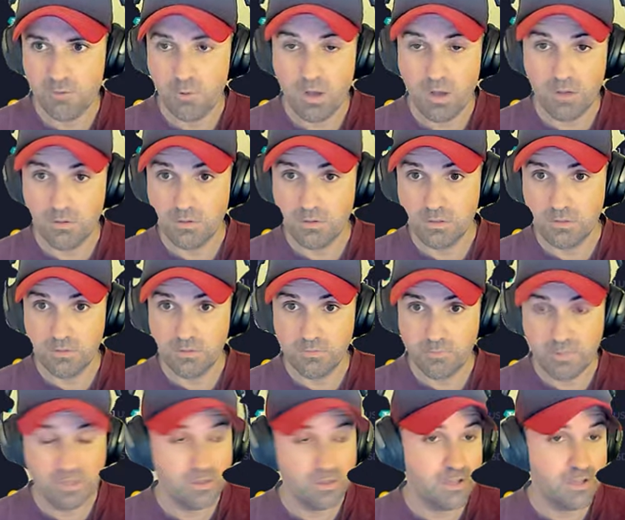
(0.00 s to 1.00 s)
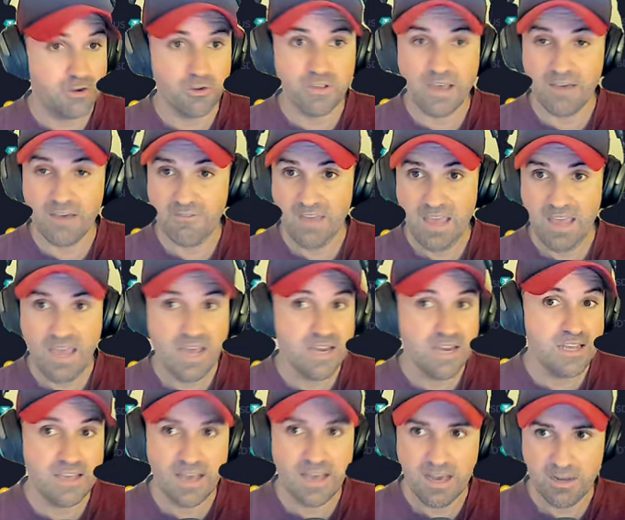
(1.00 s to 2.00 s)
Well, we literally have
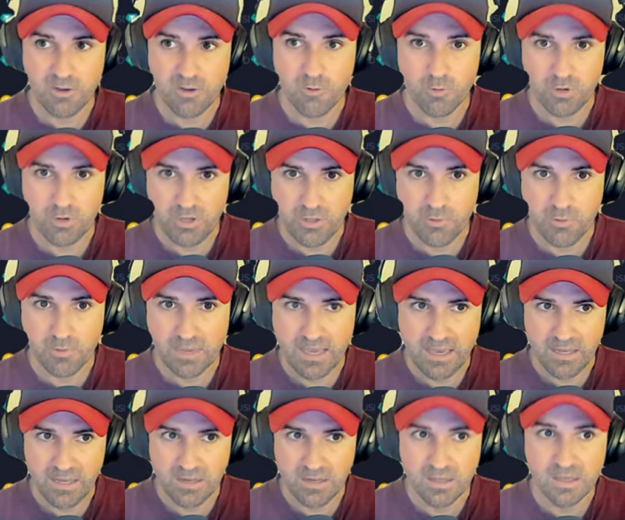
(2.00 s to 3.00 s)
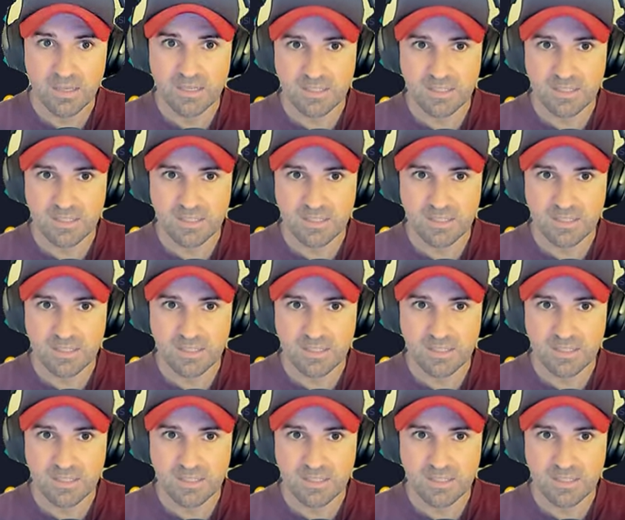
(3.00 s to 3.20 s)
any category you can